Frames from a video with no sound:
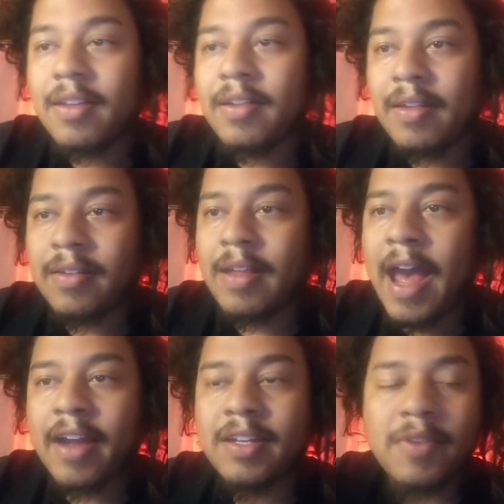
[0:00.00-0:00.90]
the
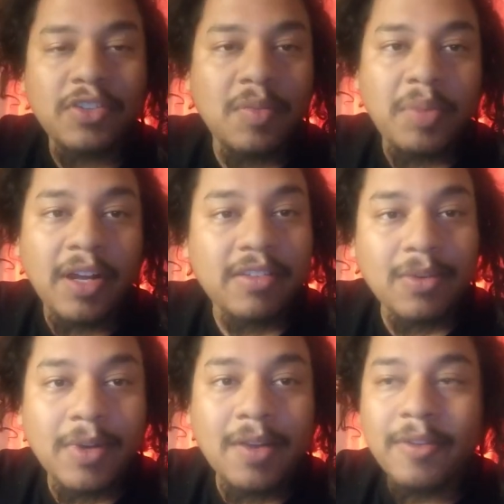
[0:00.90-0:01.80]
Activision bucks or
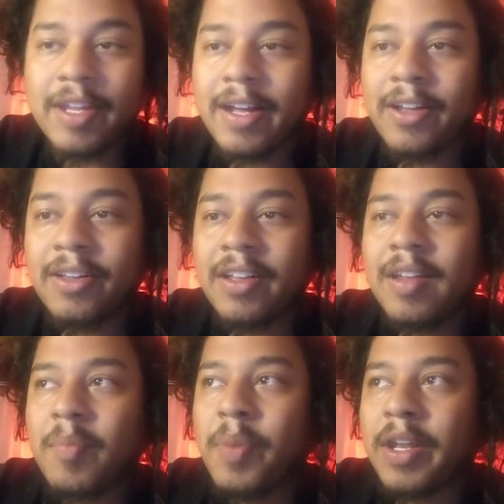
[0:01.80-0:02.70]
whatever the hell,
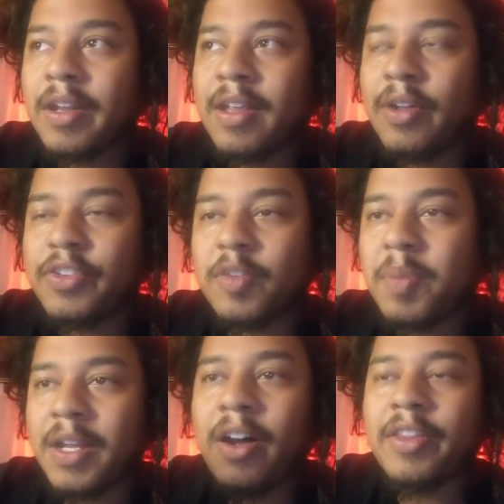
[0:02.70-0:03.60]
but it'll just be
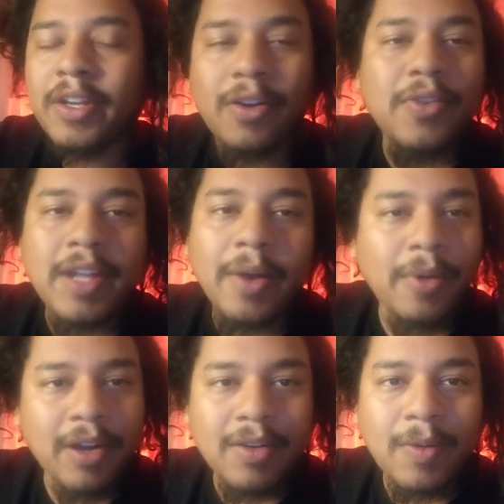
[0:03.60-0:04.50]
on their own
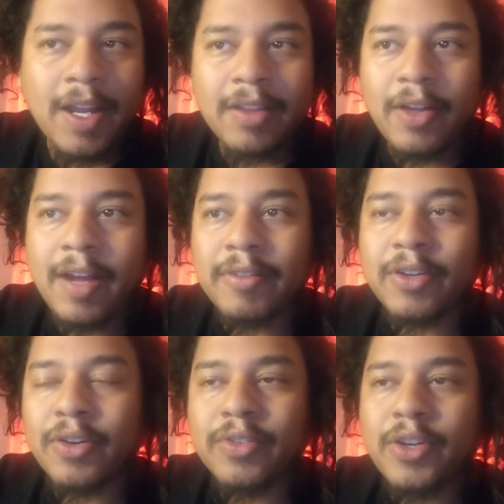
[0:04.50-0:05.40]
network, right? They'll have their
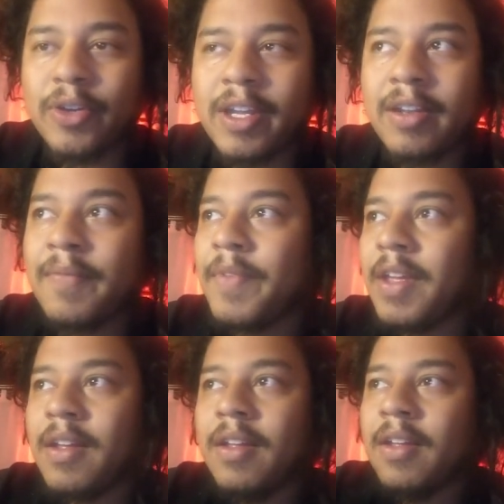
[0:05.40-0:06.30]
own token,
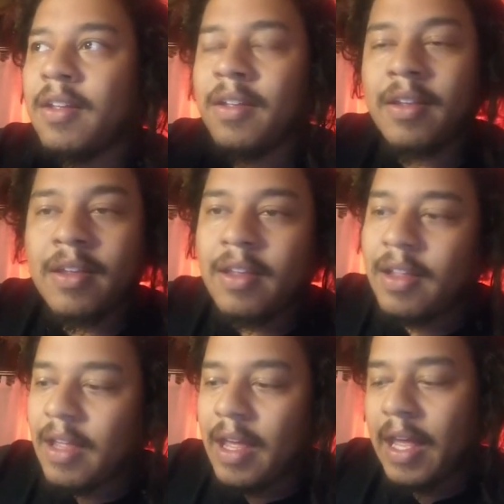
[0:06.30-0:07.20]

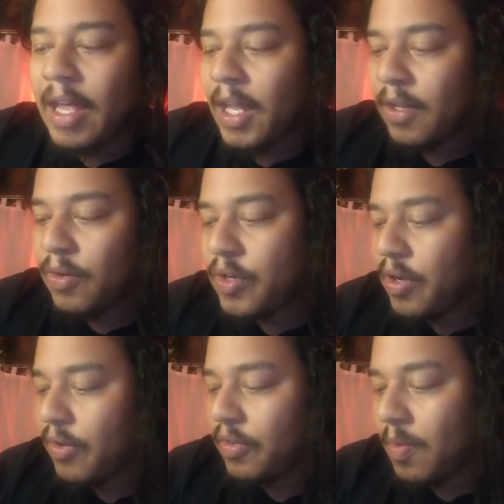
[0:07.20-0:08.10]
and who
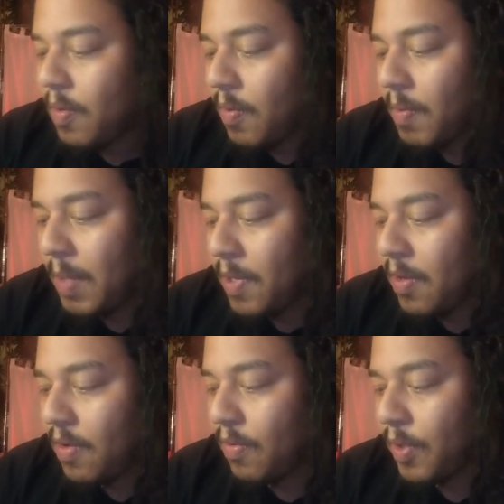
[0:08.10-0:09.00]
knows, maybe
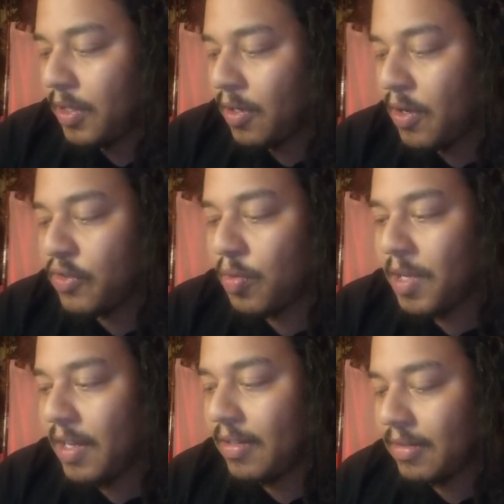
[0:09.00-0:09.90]
with their user
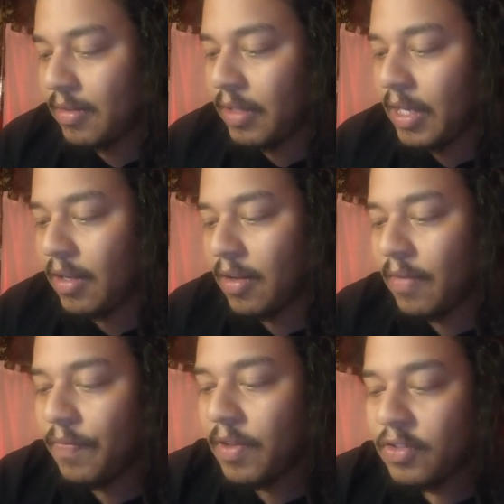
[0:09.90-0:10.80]
base, like
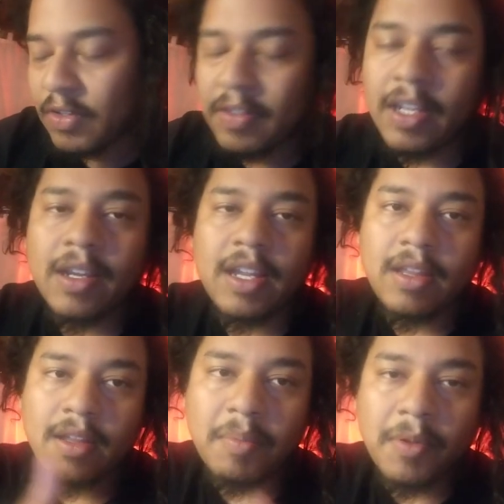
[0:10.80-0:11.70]
just like in
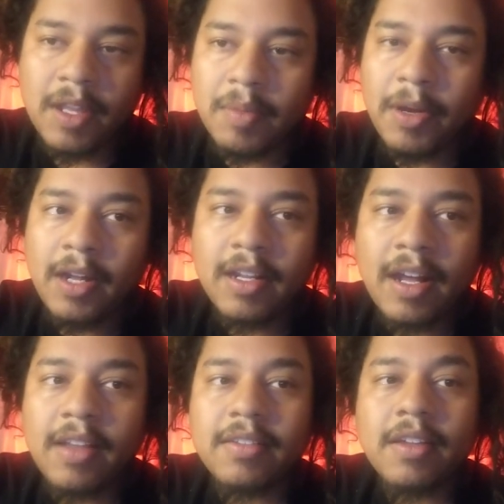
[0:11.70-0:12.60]
the
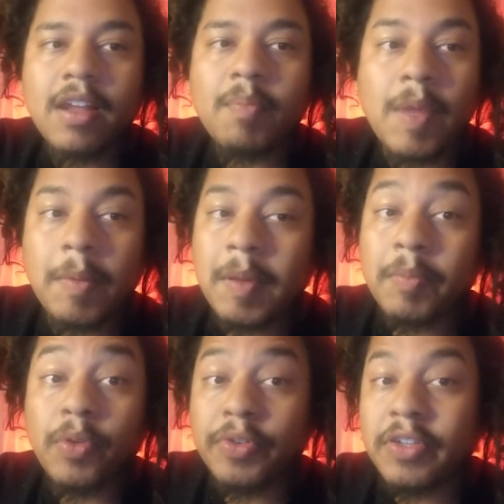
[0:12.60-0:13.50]
podcast, maybe people
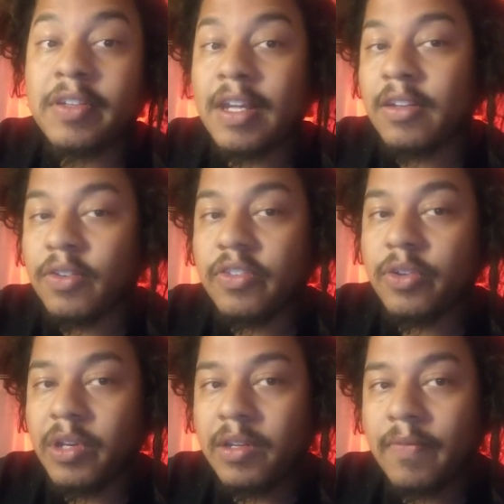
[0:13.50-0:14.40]
will just get used to
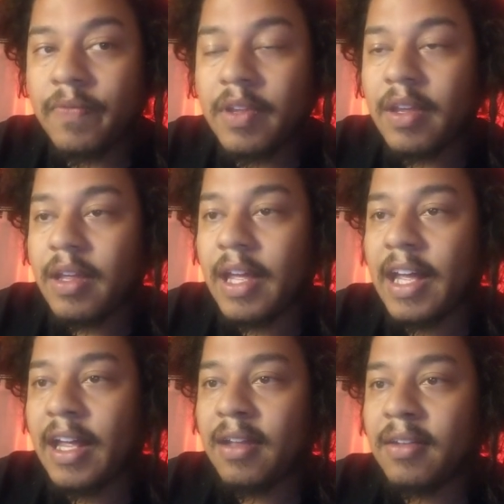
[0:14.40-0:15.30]
it
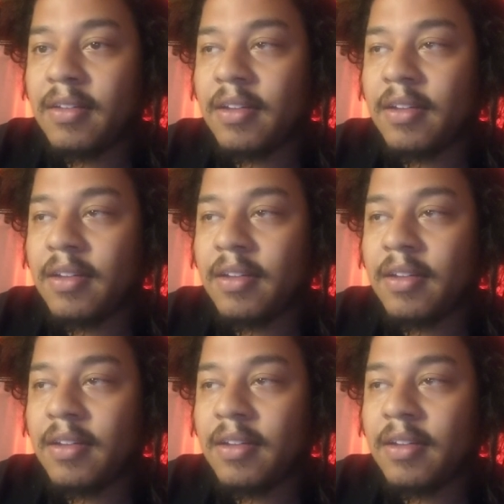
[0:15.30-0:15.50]
and